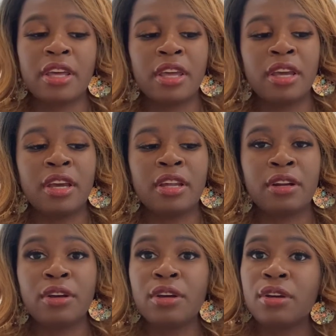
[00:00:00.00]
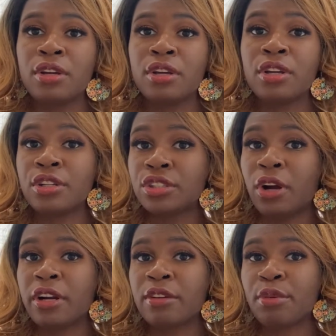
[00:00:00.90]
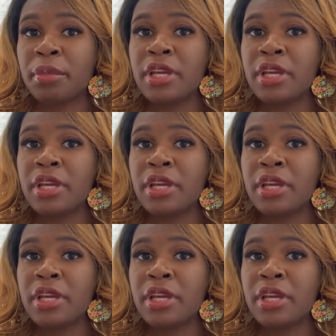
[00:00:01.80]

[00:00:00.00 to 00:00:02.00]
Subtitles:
and you're starting from